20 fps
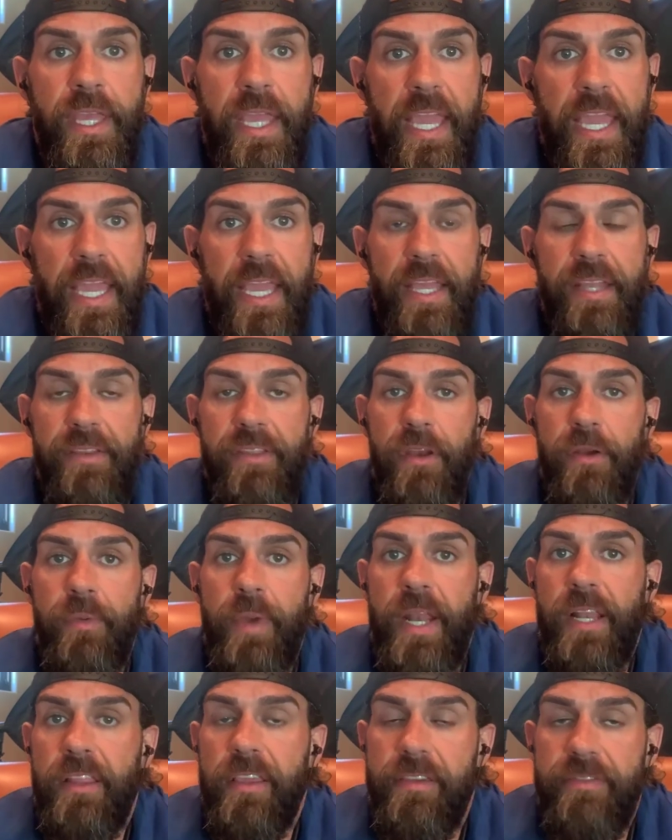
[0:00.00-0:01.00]
And they're
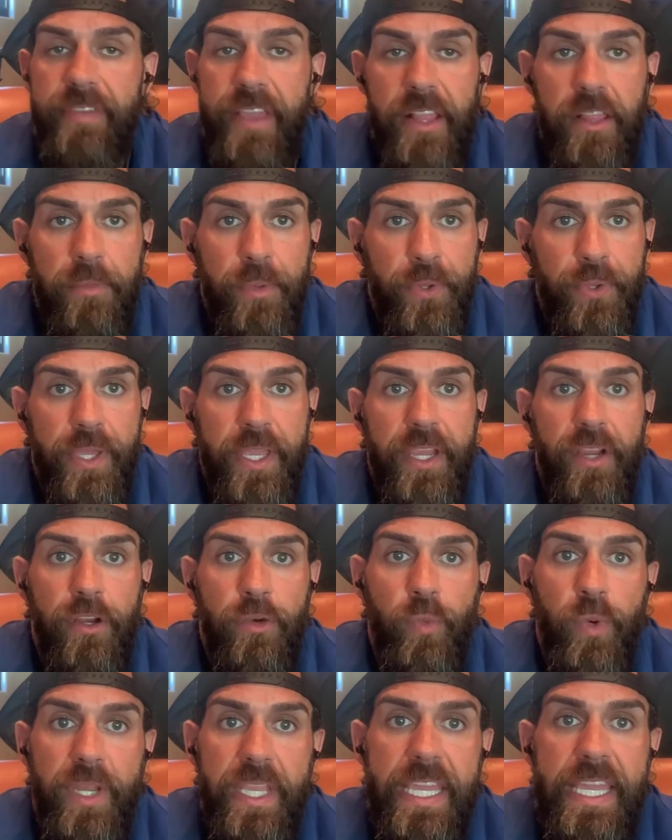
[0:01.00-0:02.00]
readily available here,
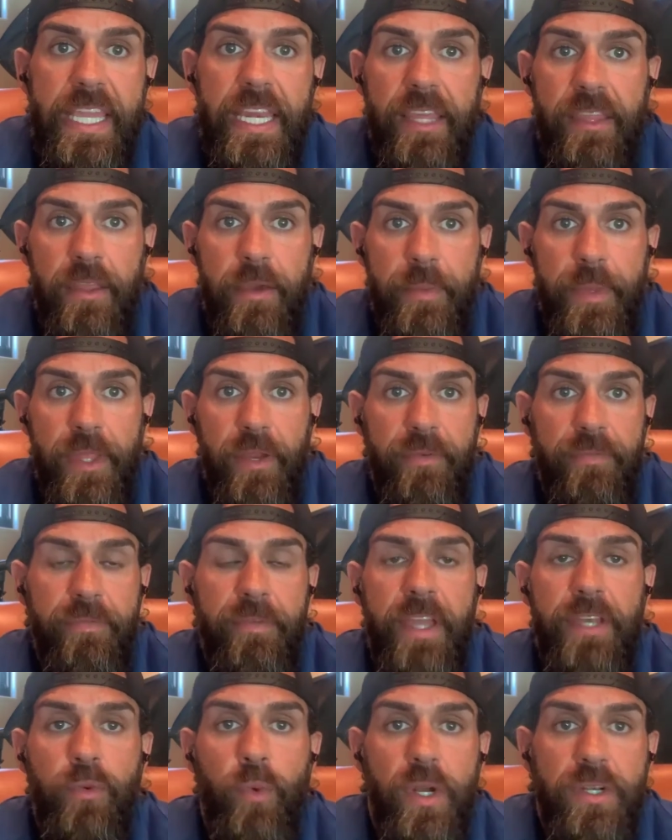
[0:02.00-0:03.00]
and we're eating them, and they're
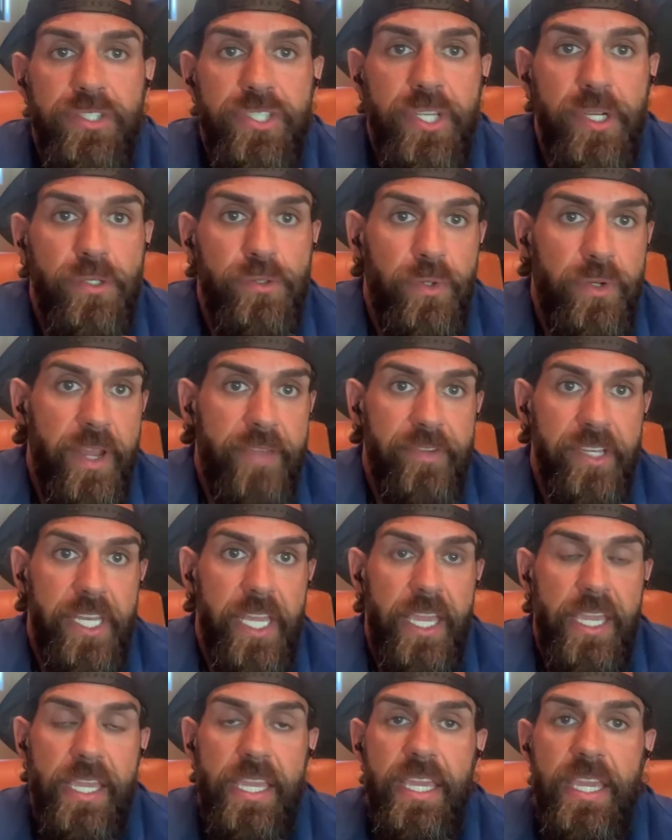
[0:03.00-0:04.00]
fed to our children every
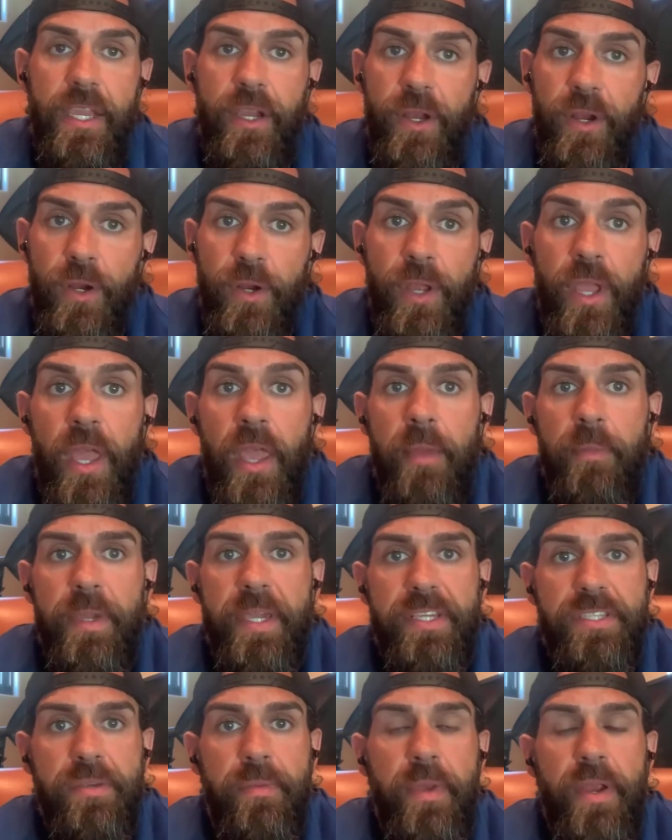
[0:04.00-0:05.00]
day here
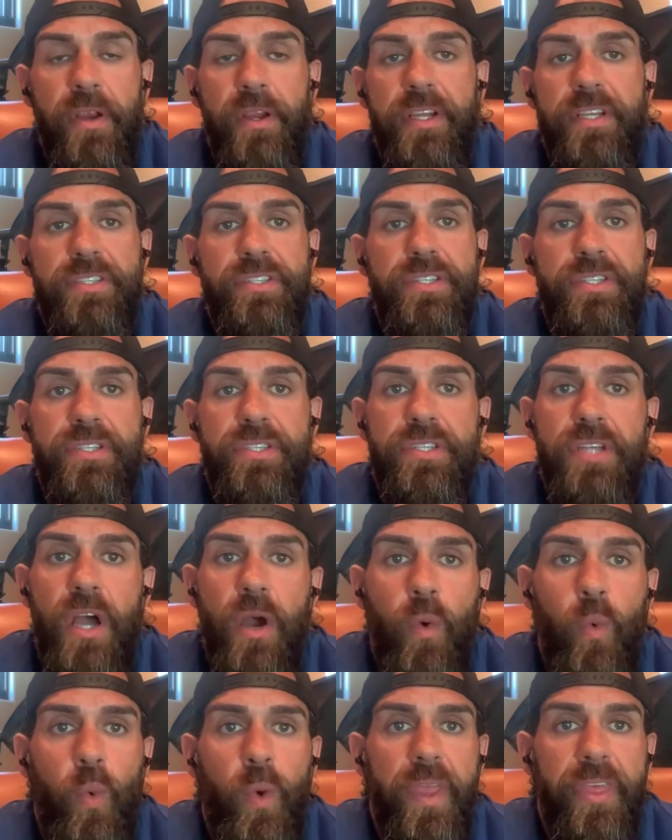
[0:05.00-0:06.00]
because America's just
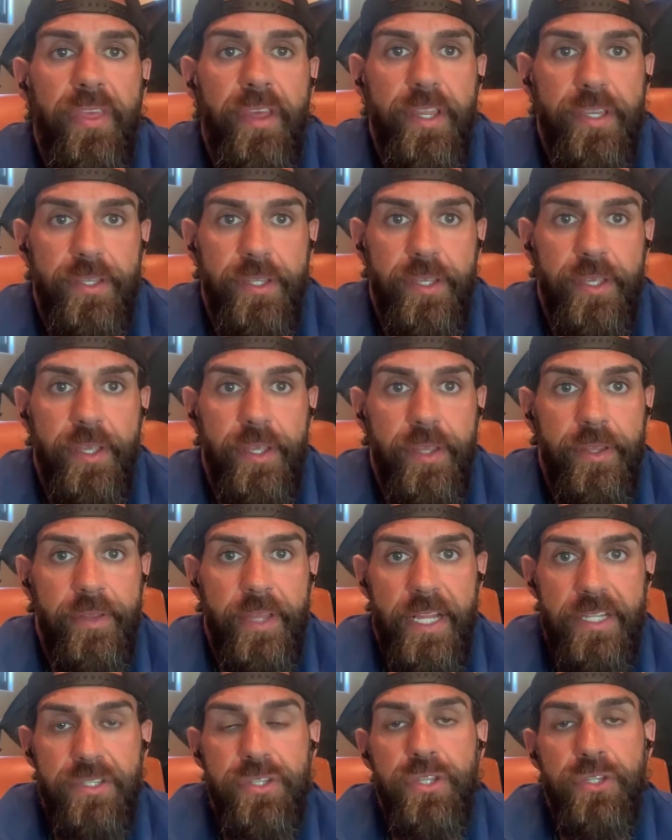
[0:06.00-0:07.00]
not with it.
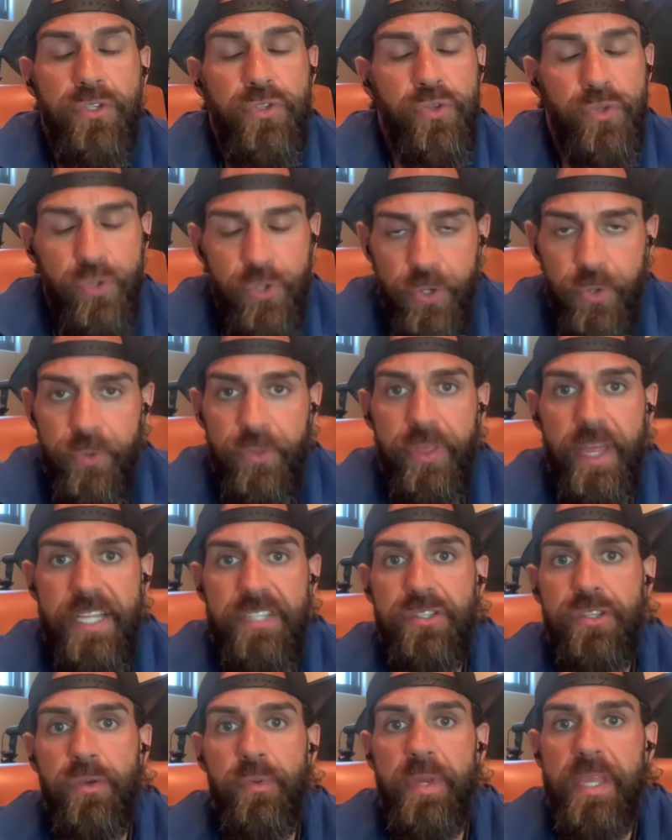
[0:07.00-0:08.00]
That's the truth.
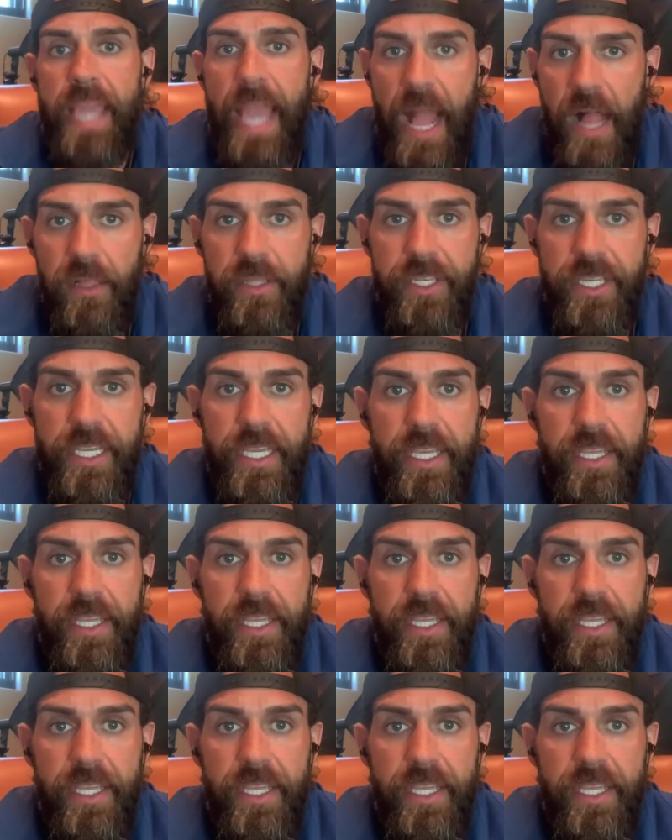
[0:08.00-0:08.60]
That's the reality.